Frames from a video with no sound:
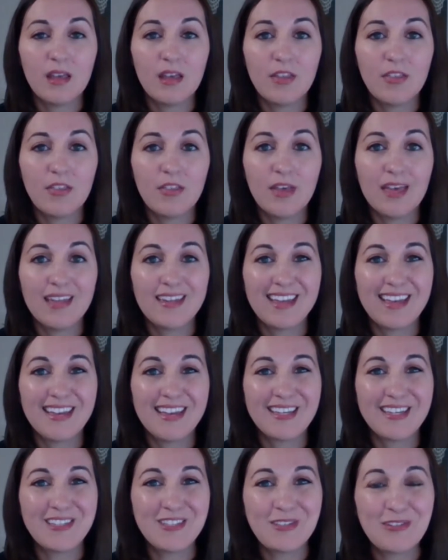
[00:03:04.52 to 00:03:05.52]
then
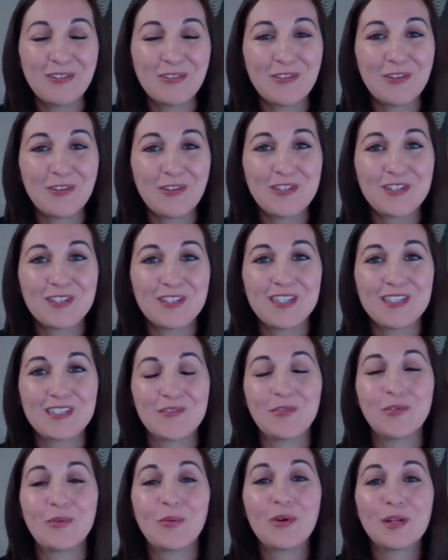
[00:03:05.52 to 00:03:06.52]
universities,
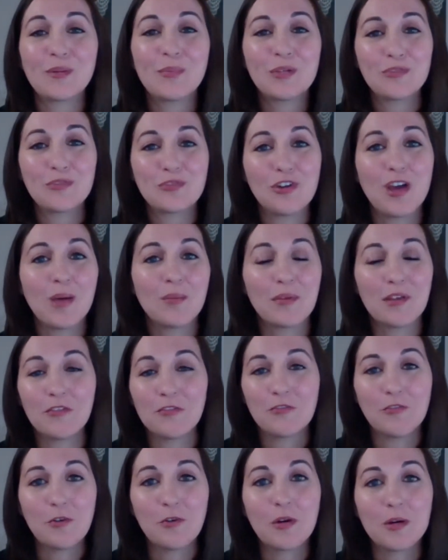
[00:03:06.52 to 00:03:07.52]
if we want to be
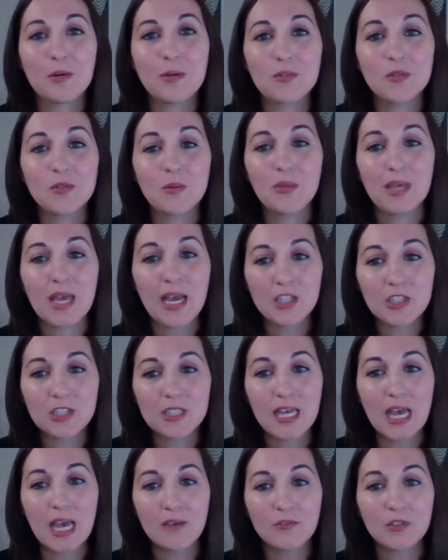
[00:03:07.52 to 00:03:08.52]
trauma-informed, we actually
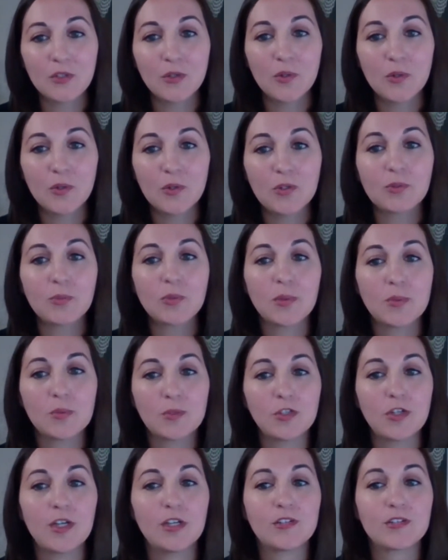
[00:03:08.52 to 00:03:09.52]
have to hold
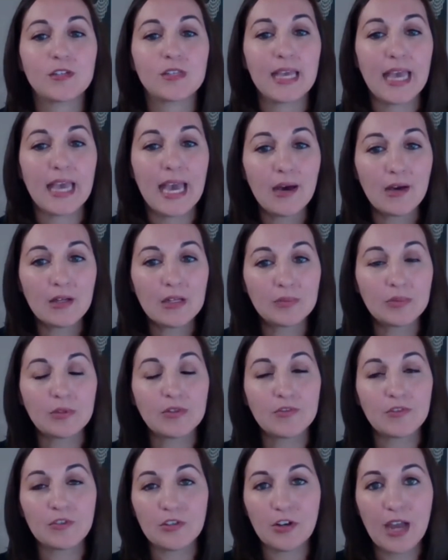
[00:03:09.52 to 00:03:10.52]
perpetrators accountable
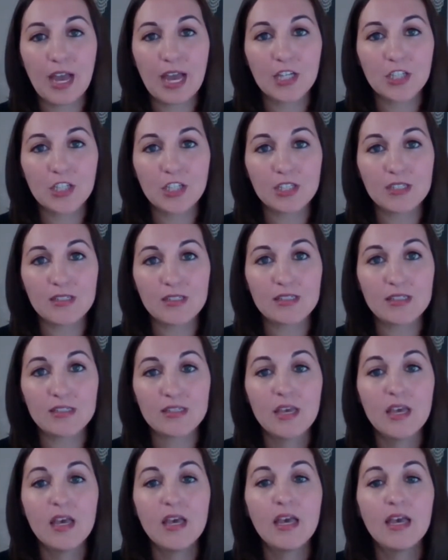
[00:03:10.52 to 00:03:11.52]
for their actions
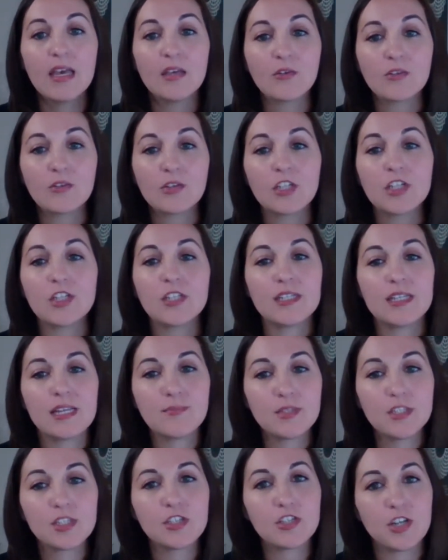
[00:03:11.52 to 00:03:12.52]
in order to
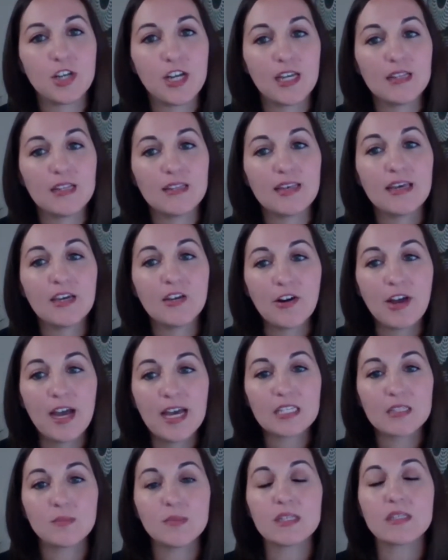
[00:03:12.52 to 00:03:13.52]
demonstrate that
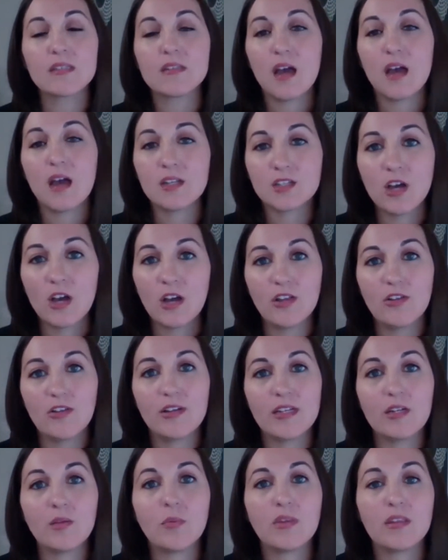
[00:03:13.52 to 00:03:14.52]
harassment is not
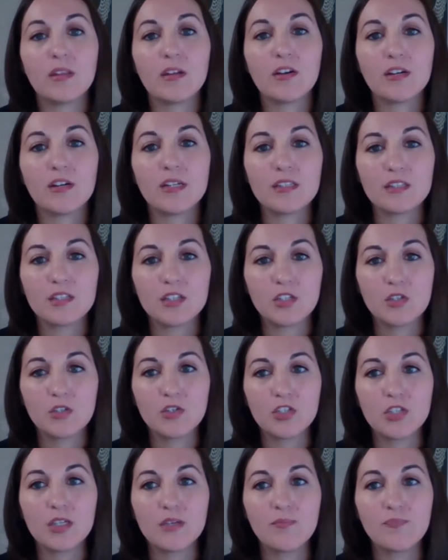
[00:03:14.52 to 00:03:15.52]
tolerated within our
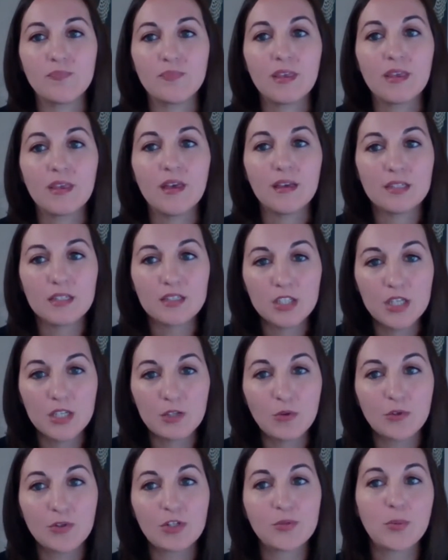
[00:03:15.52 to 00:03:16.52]
institution, in
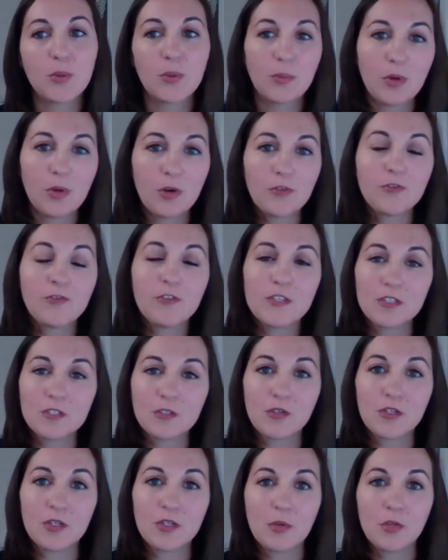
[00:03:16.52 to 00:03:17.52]
order to promote
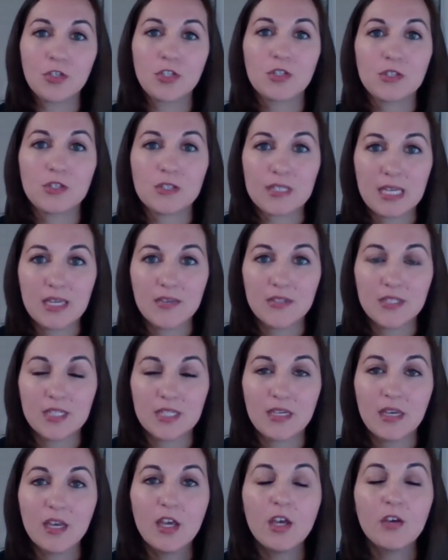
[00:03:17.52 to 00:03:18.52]
physical and emotional
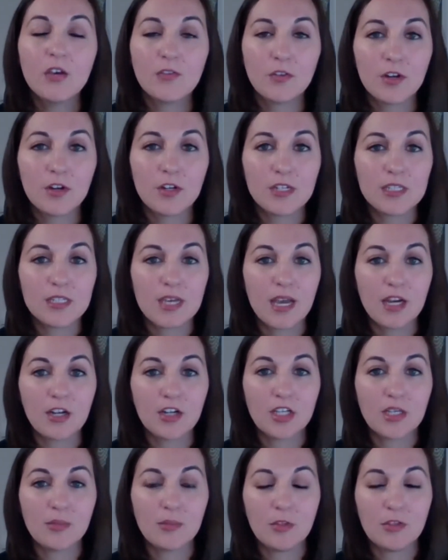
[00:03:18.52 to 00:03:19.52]
safety for an entire
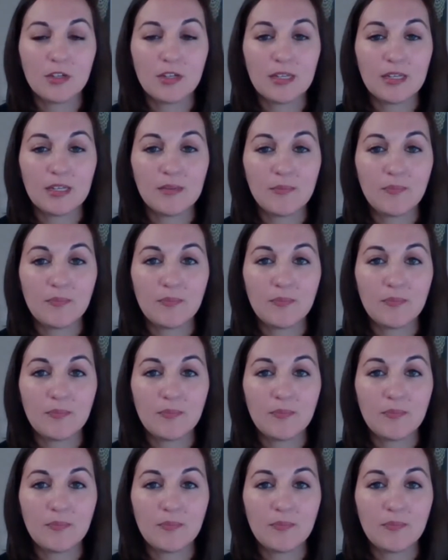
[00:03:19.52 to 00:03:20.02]
community.